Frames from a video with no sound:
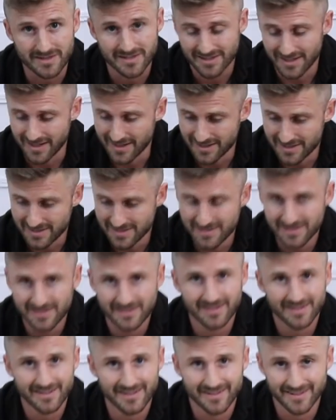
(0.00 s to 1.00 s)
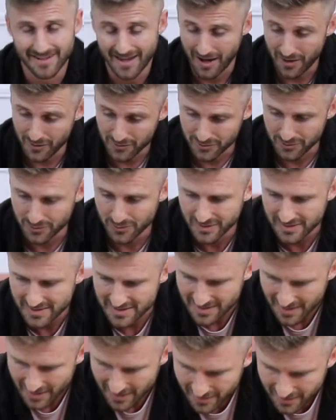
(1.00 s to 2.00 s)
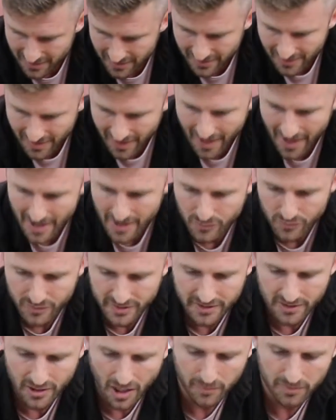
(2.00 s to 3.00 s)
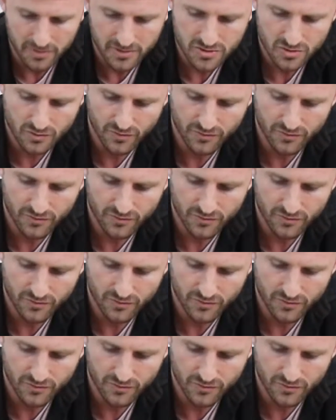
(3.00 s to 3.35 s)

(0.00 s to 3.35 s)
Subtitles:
the stakes. Now you can say, I redouble to